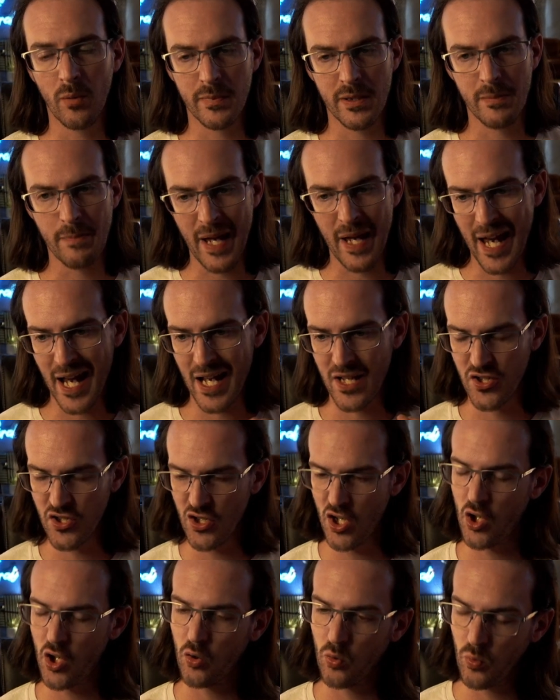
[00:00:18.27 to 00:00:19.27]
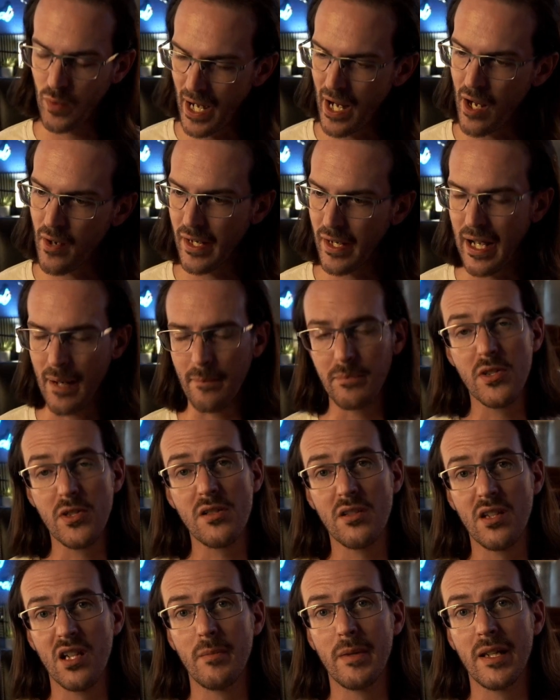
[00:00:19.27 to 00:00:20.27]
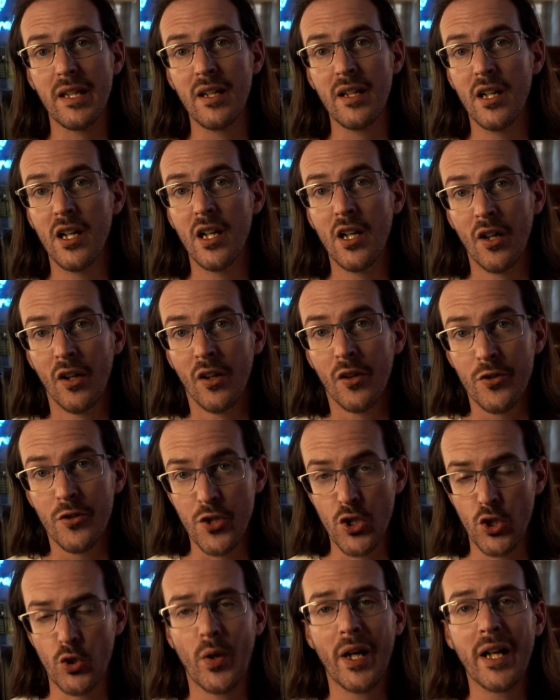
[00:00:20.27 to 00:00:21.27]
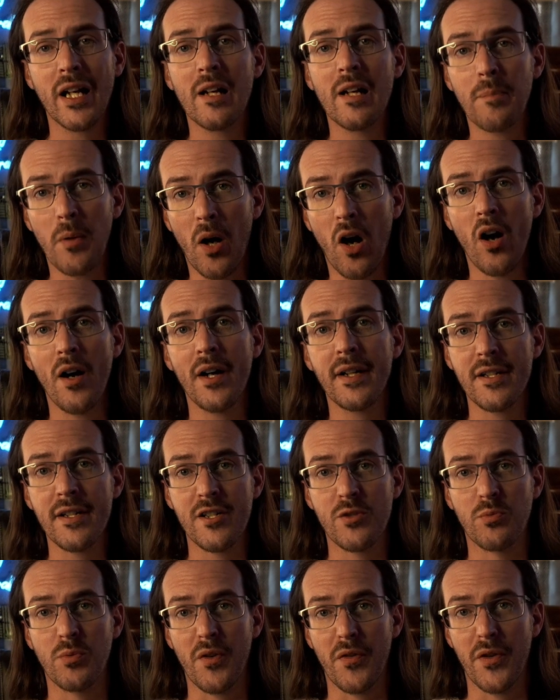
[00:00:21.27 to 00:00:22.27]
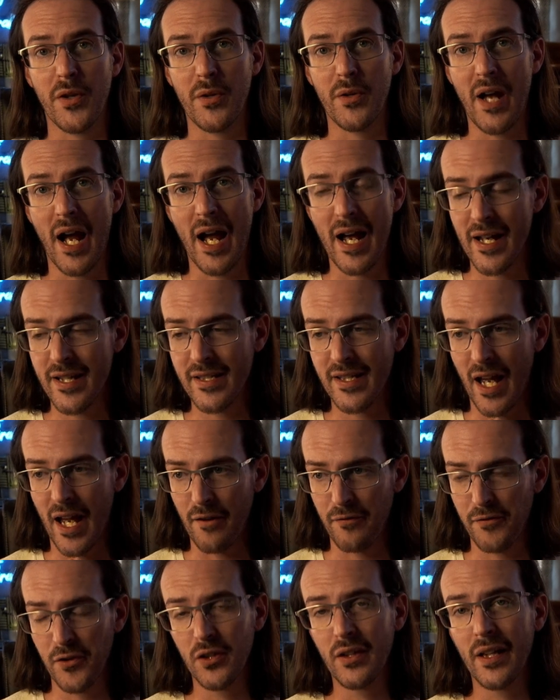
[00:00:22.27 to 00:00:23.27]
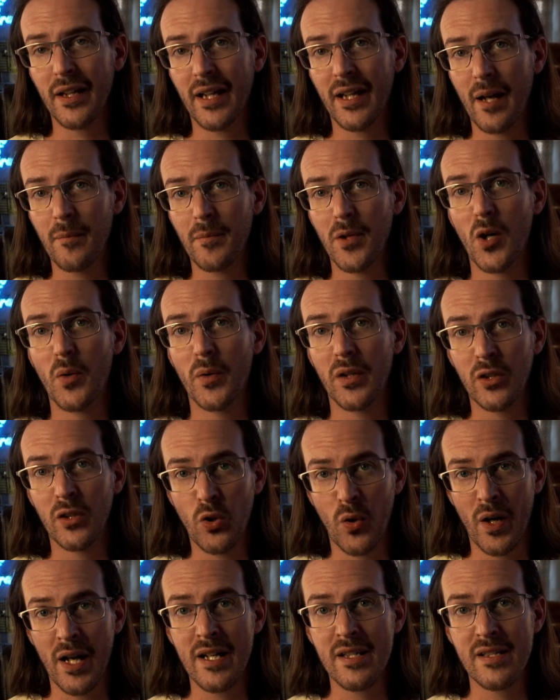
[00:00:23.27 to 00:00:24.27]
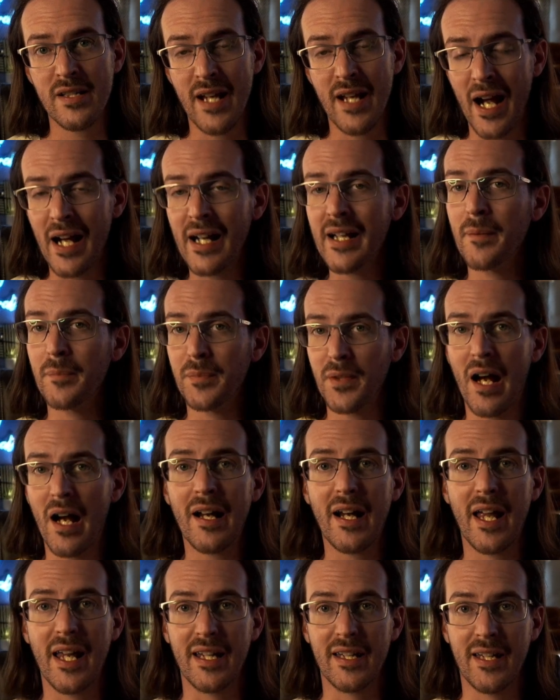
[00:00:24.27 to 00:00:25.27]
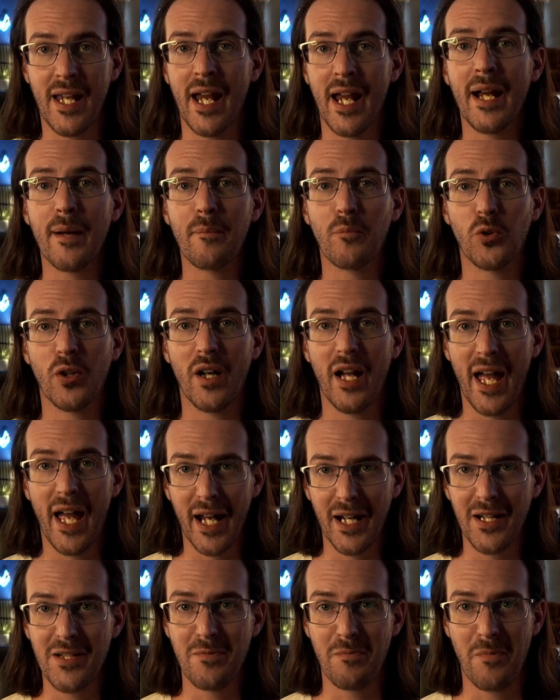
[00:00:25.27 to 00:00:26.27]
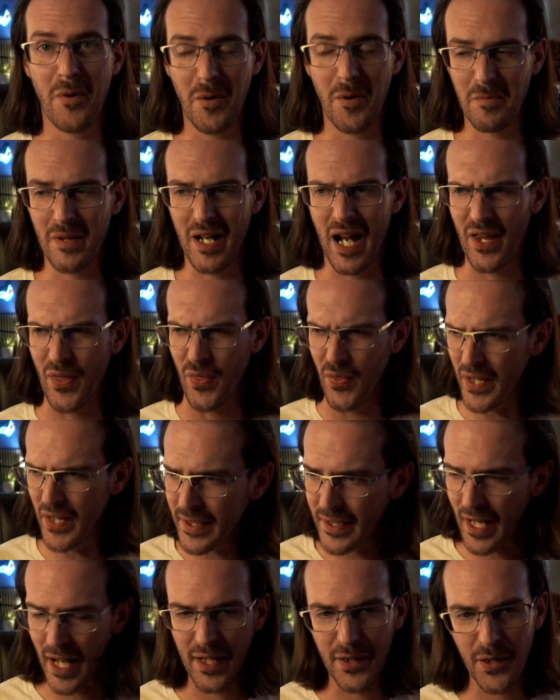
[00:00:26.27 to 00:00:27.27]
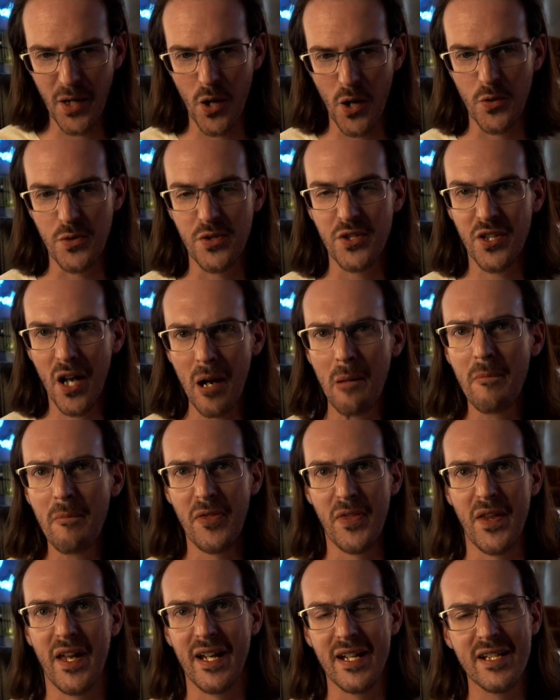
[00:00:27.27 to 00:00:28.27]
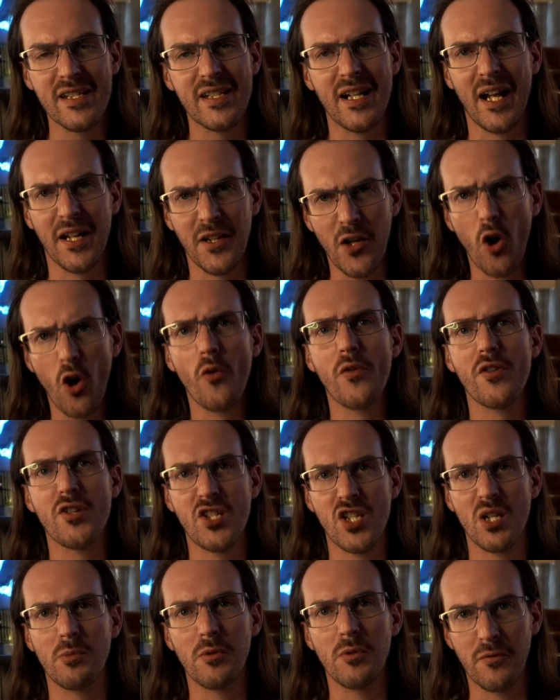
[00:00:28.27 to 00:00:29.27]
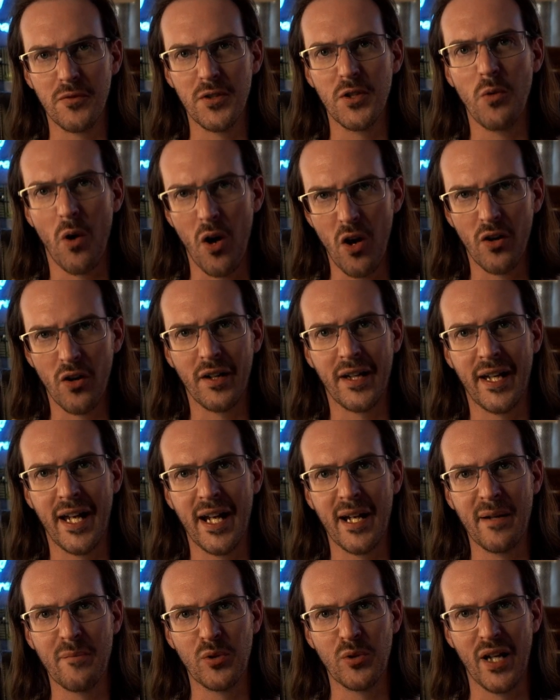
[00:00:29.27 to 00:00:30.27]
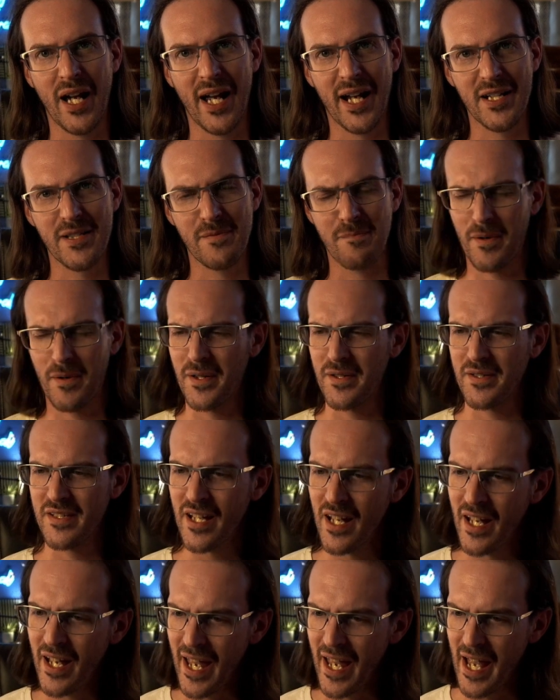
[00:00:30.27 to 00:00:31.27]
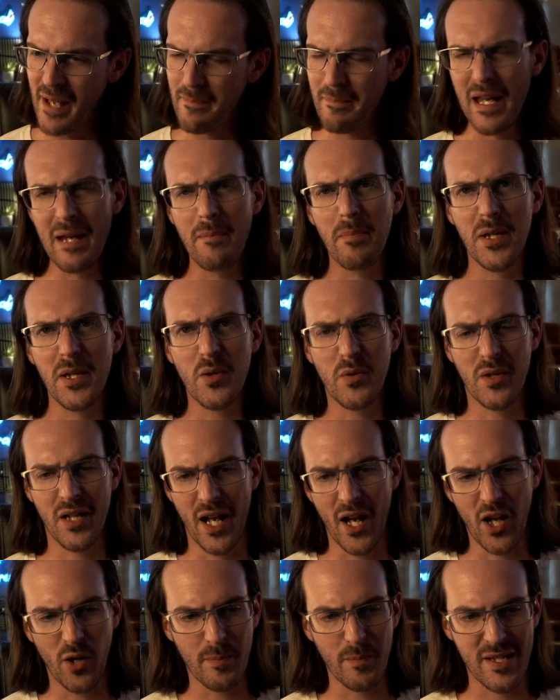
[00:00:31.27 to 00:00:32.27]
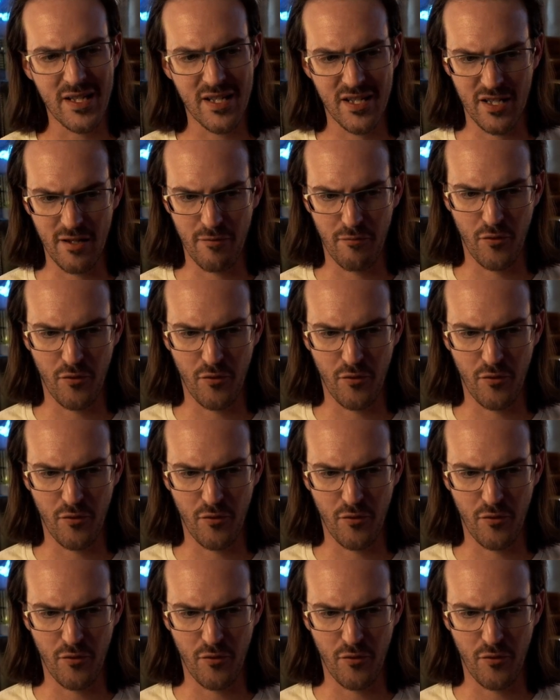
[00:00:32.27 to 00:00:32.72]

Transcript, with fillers: be passed around and I'm just going to be straight up honest with you guys. I feel like I'm going crazy. I am not a camera expert, but I think I know some things and I know that some of you are camera camera experts, and maybe you can help me sift